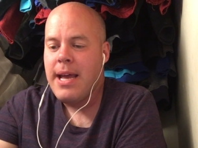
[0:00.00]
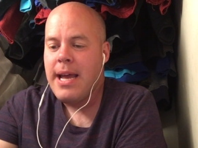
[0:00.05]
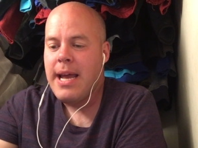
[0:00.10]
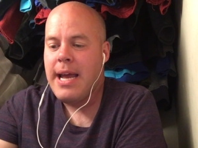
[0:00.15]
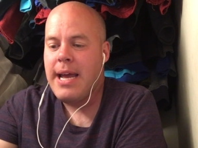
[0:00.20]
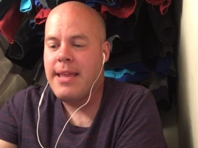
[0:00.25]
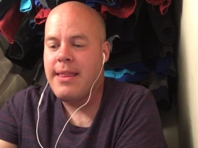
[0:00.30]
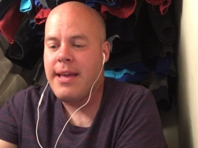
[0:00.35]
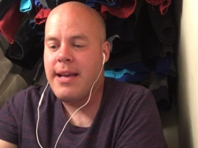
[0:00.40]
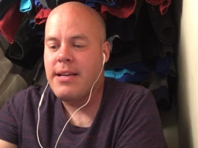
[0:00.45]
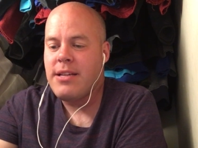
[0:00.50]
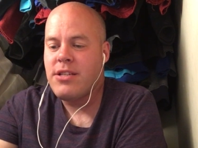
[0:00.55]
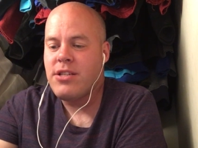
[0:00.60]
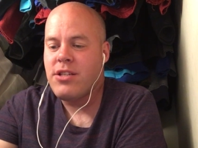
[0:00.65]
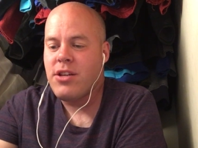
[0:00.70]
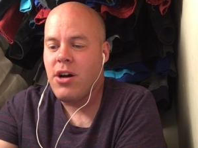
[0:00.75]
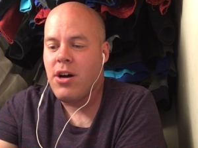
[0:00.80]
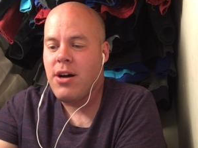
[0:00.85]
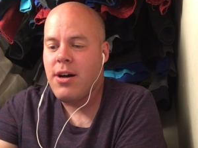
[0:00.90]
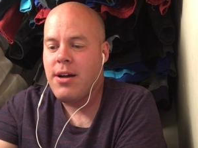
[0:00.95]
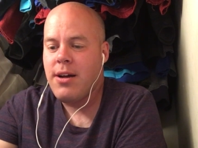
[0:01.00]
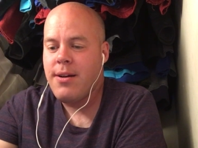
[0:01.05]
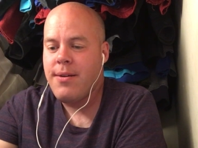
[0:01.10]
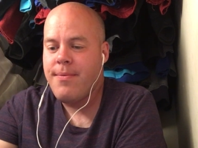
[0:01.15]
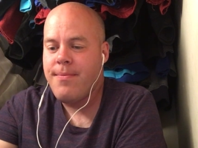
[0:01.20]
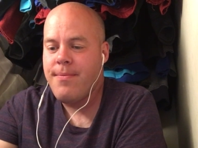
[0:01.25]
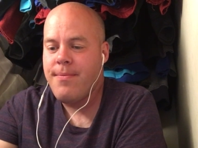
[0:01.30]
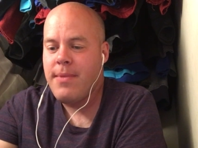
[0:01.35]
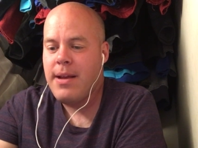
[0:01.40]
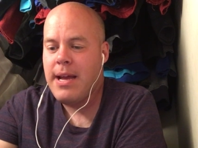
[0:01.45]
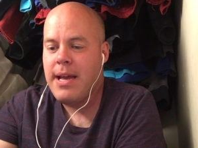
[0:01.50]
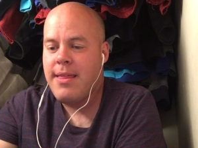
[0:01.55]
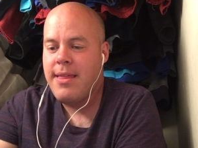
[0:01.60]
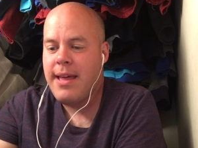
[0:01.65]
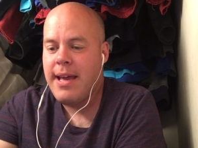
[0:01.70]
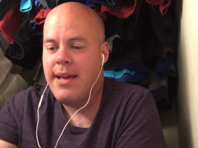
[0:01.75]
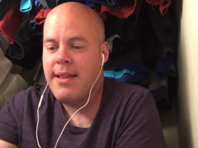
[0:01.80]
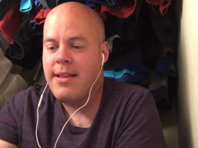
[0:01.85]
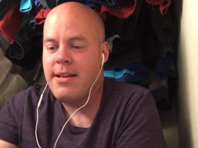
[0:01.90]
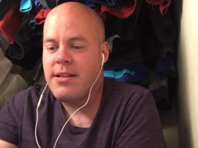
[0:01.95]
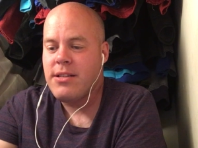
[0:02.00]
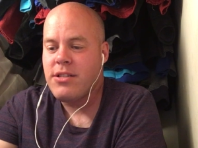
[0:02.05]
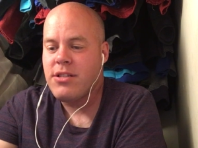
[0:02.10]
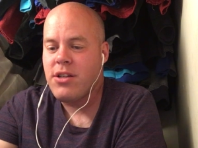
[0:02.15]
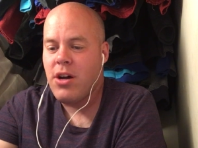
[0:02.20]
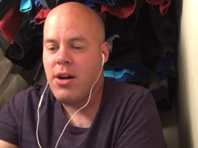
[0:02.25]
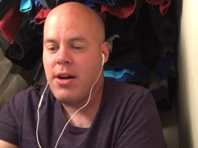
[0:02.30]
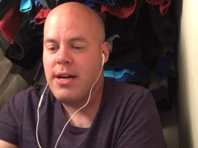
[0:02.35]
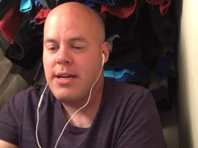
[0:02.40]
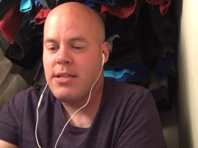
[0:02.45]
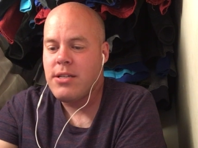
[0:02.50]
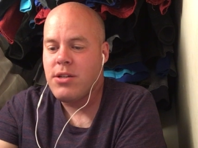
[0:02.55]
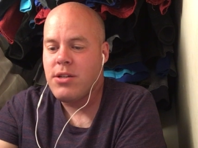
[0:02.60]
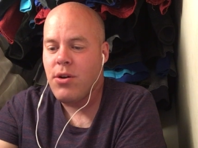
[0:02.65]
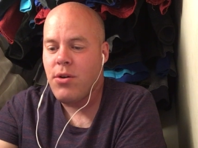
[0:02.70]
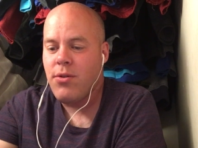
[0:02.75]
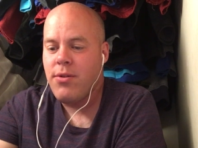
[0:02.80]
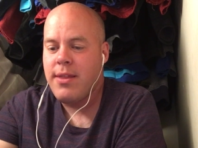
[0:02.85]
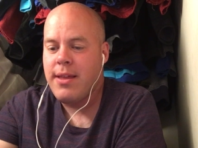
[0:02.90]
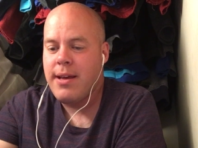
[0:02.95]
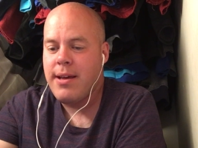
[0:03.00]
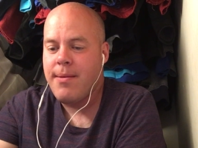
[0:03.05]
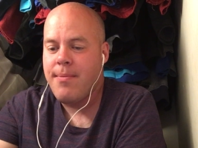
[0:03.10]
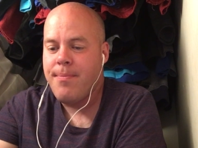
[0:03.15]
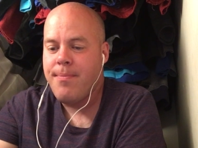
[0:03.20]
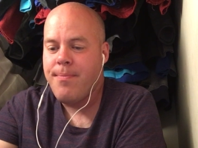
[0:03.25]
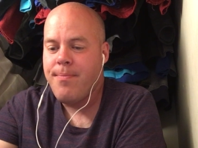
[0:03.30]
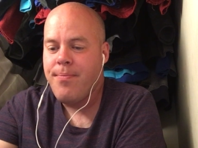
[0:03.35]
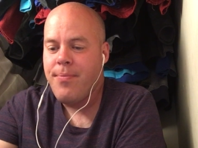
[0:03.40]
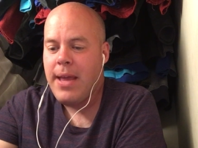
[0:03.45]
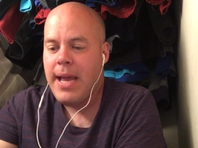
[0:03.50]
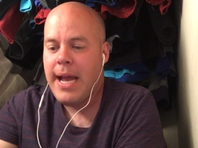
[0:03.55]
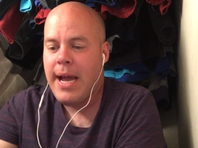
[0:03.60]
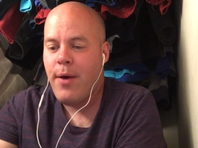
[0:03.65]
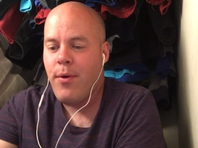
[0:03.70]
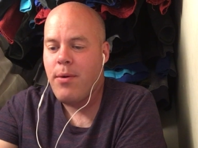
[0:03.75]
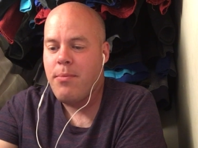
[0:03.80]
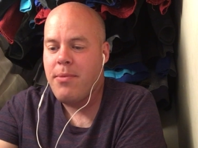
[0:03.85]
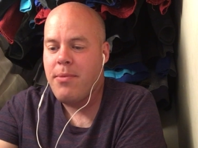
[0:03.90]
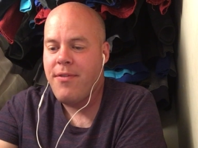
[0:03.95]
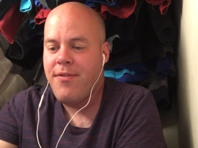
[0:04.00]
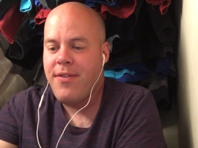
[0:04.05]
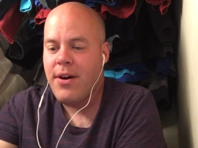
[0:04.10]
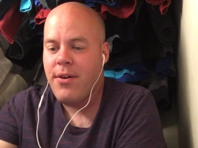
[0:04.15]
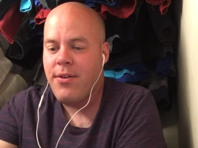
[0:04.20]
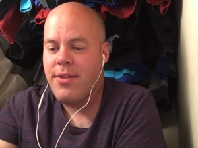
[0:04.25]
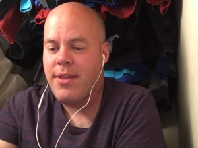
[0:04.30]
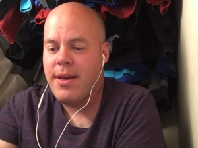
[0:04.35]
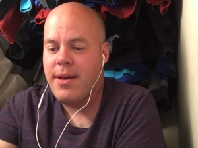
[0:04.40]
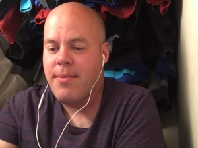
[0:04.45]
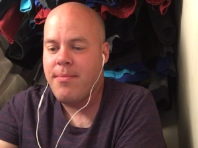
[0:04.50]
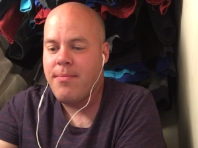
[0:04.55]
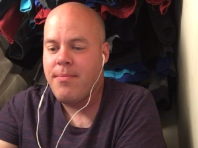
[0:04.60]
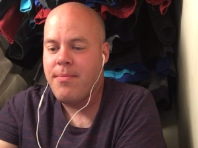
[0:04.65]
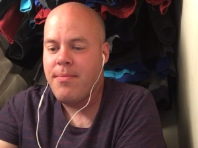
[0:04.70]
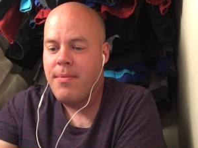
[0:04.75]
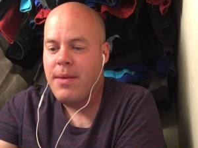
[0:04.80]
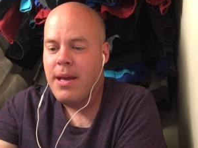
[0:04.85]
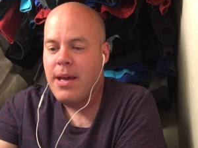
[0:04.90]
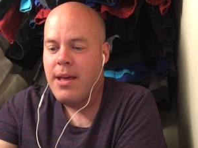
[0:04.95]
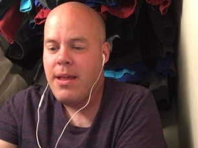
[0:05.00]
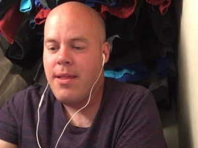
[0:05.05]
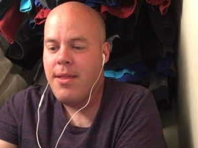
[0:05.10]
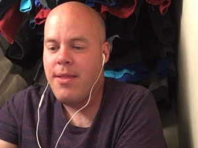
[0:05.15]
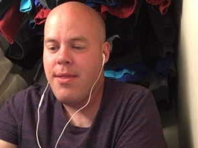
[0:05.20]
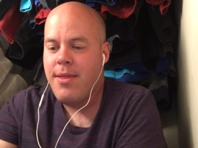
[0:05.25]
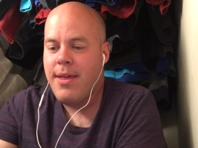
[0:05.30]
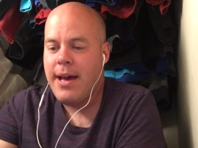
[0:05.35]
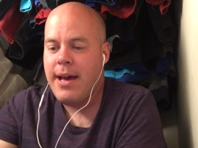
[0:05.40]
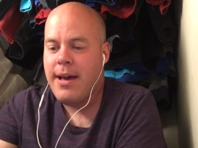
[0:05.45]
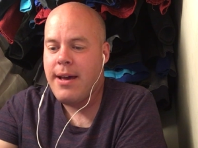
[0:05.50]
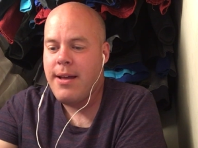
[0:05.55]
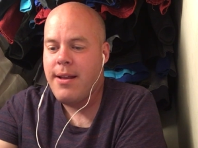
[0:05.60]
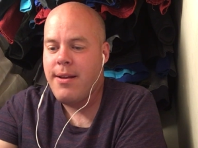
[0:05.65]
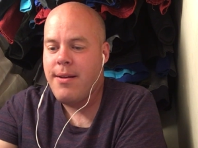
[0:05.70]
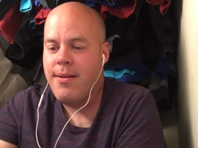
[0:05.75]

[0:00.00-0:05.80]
And they saw it, and they that saw it told them how it befell them that